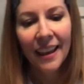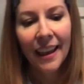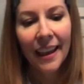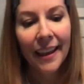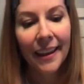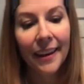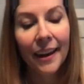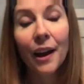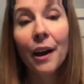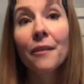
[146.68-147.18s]

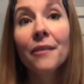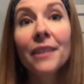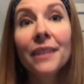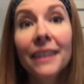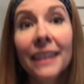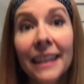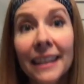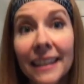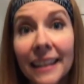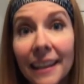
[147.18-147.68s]
And now we
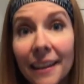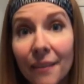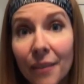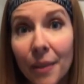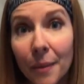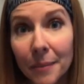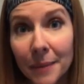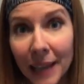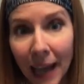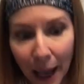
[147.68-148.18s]
need to give
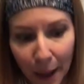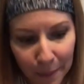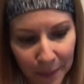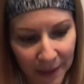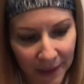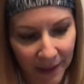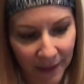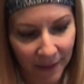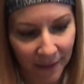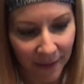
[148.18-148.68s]
them
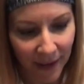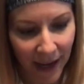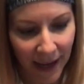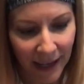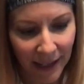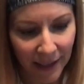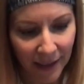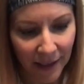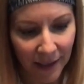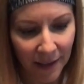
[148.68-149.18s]
tops,
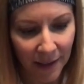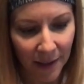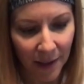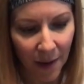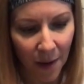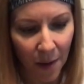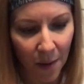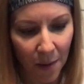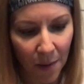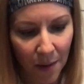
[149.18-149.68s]
right?
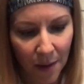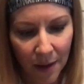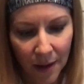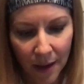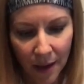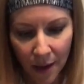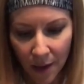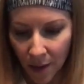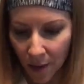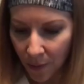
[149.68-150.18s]
So
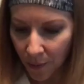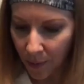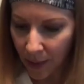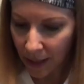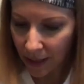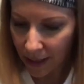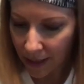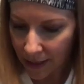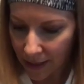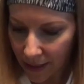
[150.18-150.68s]
we
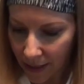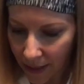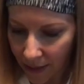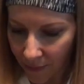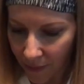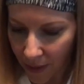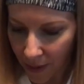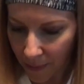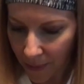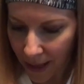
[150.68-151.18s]
need to give
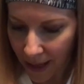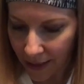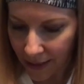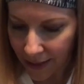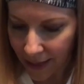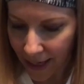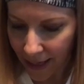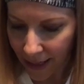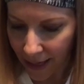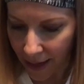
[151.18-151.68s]
them
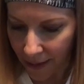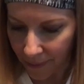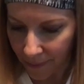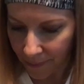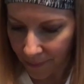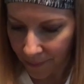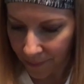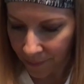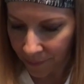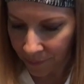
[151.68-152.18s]
antennae.
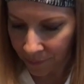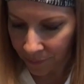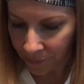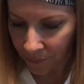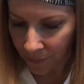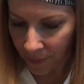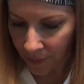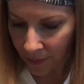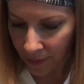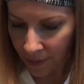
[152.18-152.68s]

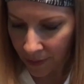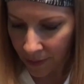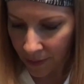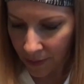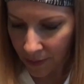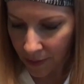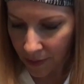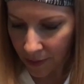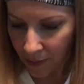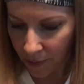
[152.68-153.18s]

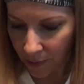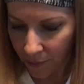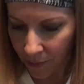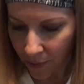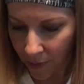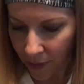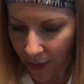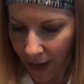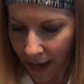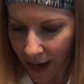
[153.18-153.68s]
So for
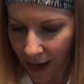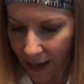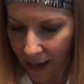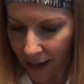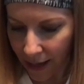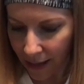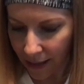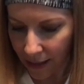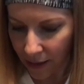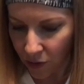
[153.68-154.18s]
that,
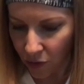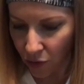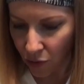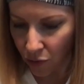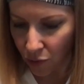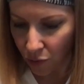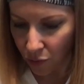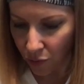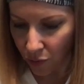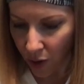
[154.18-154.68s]
I need to
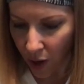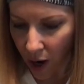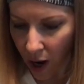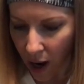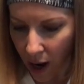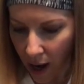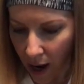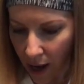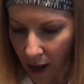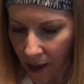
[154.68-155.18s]

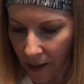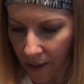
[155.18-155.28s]
draw